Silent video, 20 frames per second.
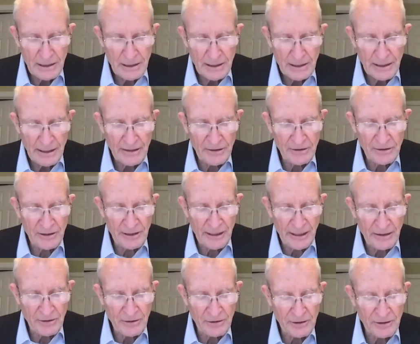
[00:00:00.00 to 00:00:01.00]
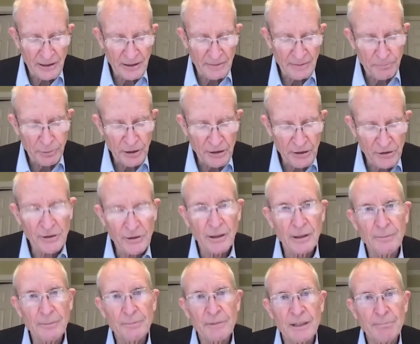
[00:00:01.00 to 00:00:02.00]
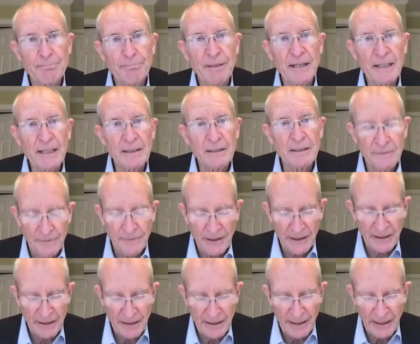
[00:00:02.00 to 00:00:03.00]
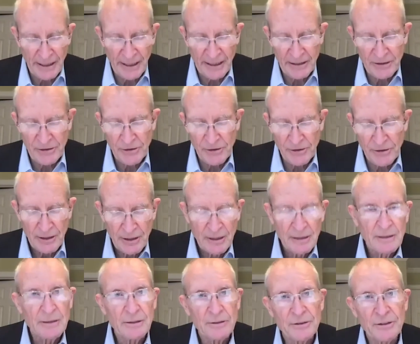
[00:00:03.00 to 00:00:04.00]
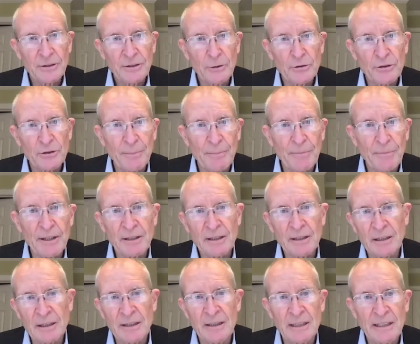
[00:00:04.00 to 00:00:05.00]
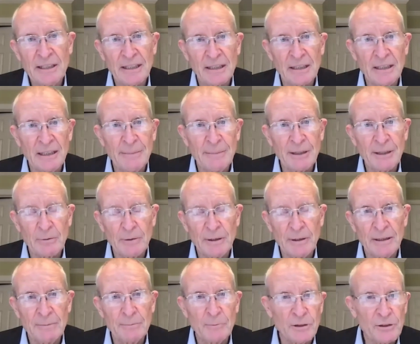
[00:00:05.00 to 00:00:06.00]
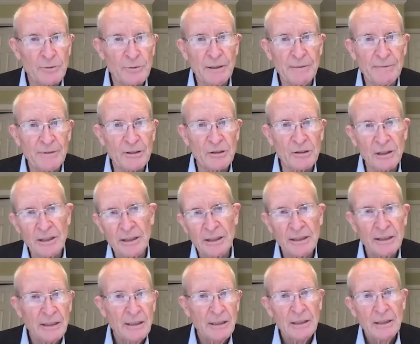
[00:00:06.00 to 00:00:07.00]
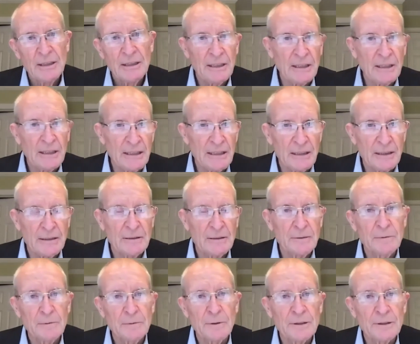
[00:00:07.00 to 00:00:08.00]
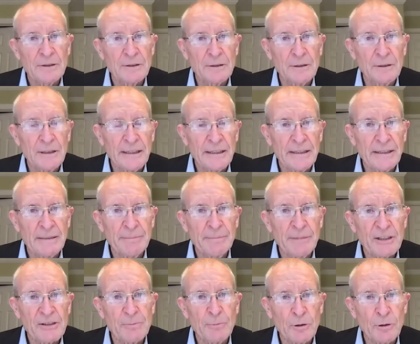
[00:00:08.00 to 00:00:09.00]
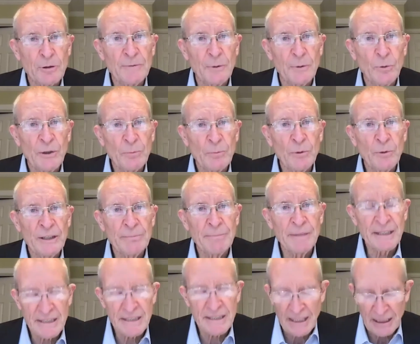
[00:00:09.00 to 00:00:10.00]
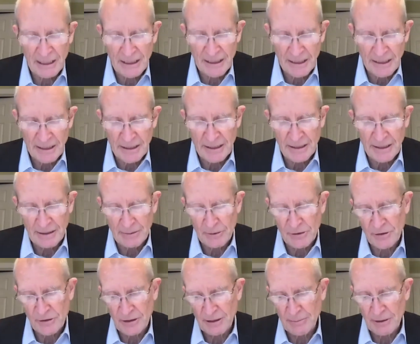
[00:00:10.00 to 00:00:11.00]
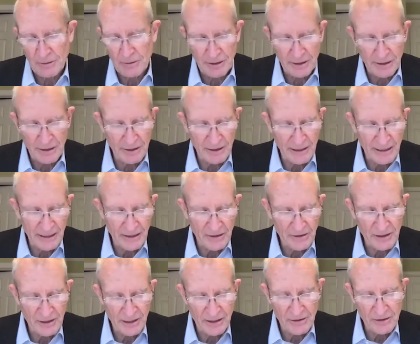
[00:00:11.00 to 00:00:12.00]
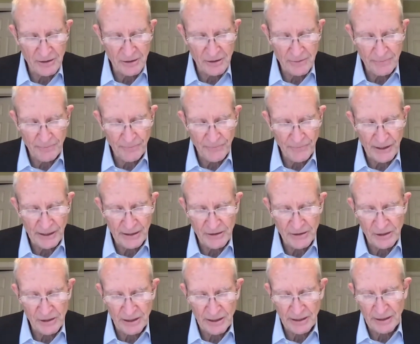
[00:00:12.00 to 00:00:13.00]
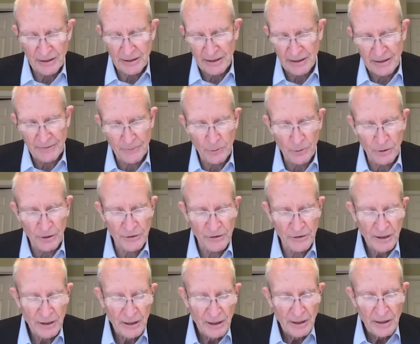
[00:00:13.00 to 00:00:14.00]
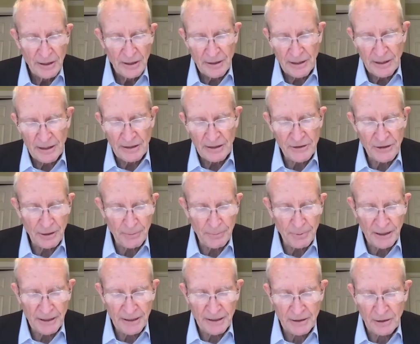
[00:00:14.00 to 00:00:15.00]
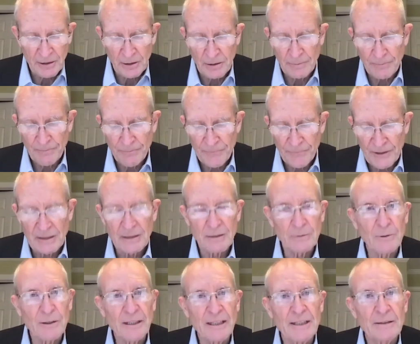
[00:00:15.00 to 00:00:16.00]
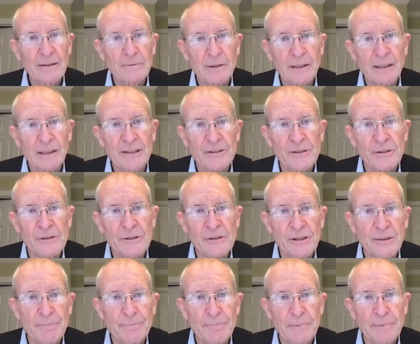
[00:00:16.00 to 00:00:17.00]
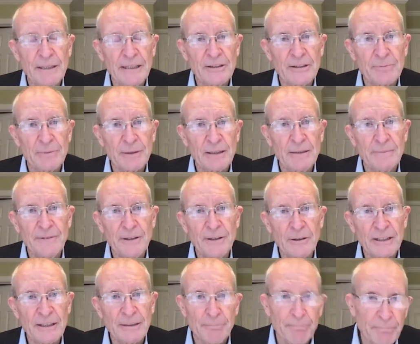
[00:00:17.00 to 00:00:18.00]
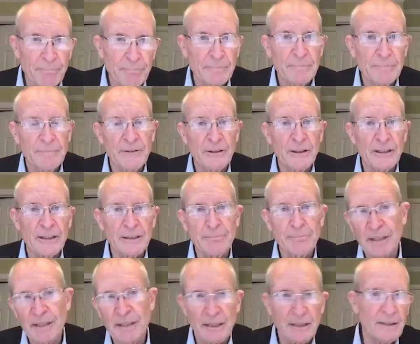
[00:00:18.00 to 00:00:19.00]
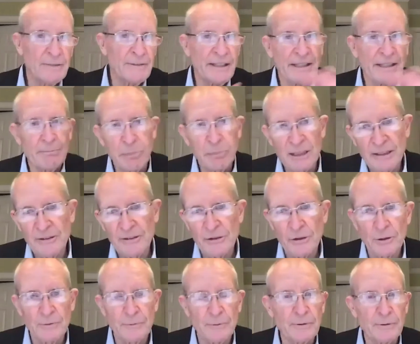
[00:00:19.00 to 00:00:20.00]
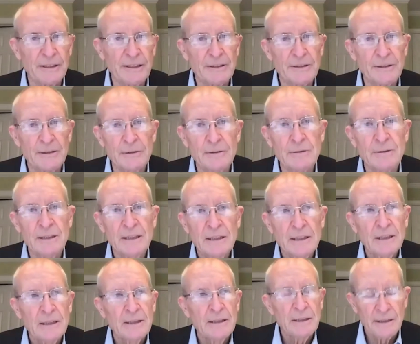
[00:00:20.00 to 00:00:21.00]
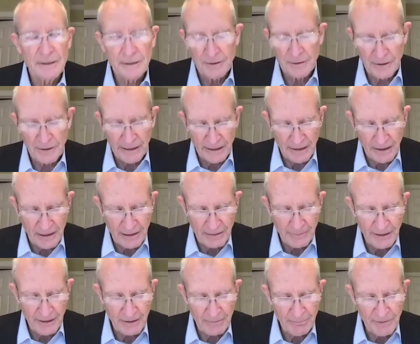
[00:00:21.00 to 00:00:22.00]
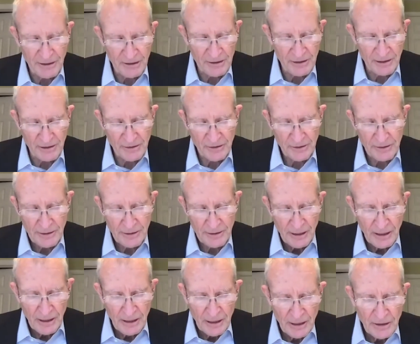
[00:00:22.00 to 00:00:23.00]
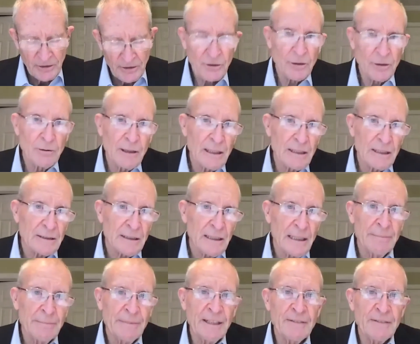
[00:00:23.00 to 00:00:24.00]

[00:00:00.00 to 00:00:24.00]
has, has put a sharp competitive edge, zero sum thinking in the economic realm, which previously uh, was had, had much more of a win-win mentality in it, I would say, between the United States and, and China. And of course, the geopolitical uh, relationship has become very, com very competitive, and that bleeds over into, into economic and business. So I may have